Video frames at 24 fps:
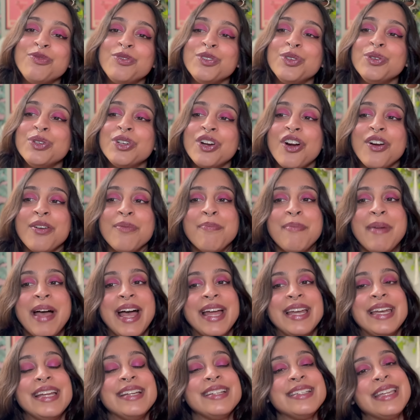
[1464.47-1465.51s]
food are
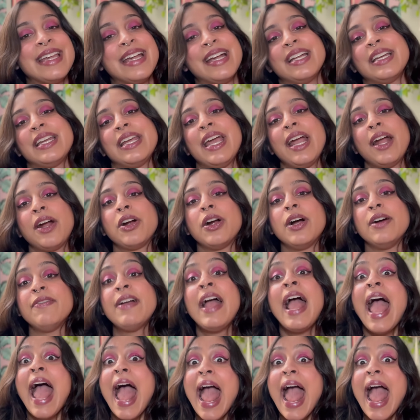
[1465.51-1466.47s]
met and taken care of.